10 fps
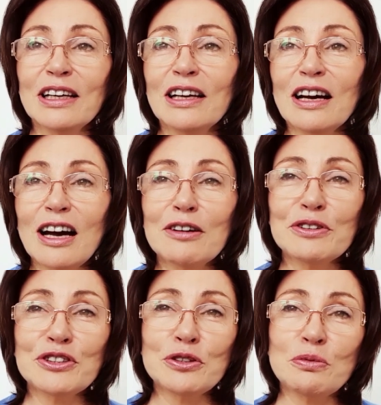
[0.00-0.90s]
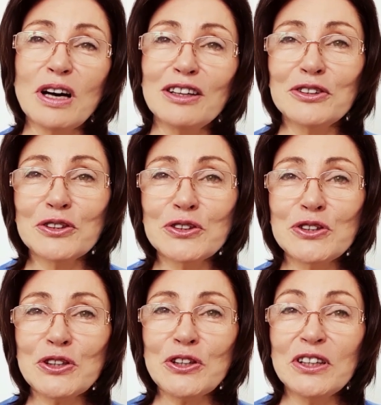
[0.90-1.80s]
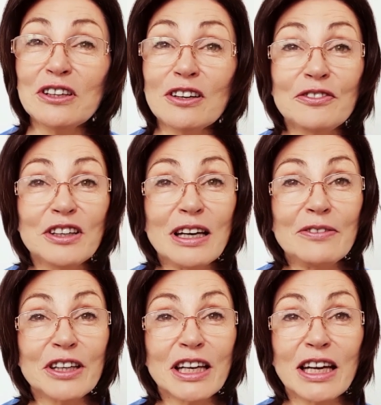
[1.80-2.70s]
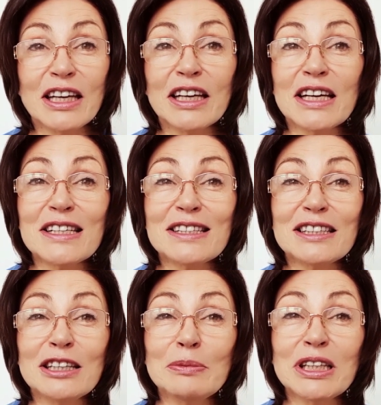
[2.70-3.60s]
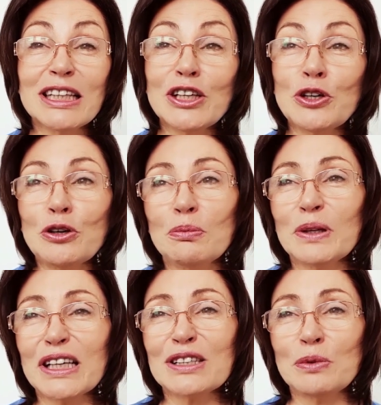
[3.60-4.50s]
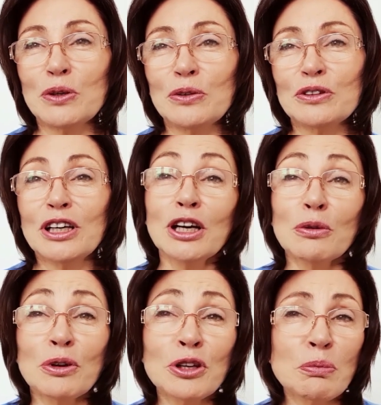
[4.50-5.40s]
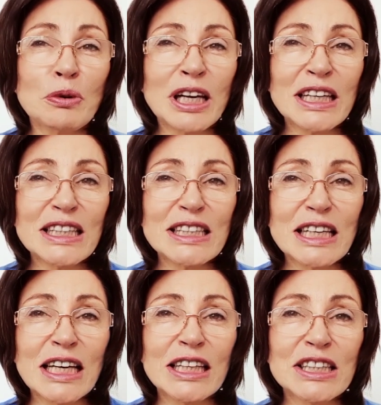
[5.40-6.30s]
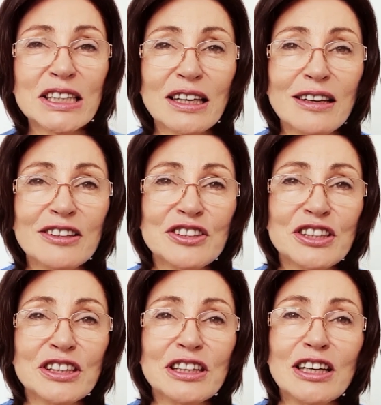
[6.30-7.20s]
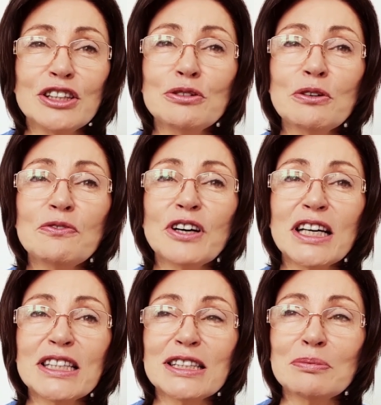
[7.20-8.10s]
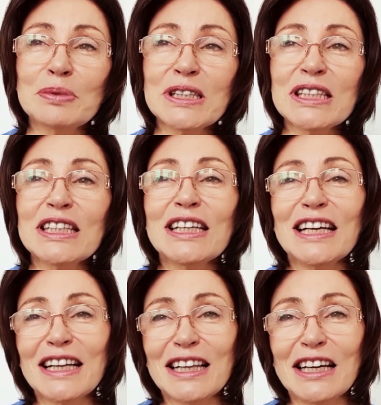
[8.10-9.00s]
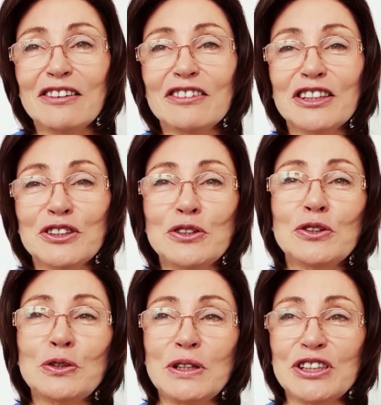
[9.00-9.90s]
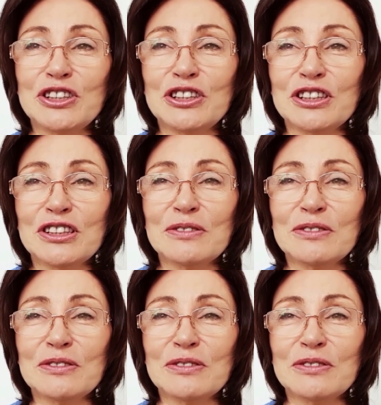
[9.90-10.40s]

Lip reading: I wish you well on your journey of navigating a seemingly complex world. When you break it down into energy, you will find simplicity and clarity to your questions.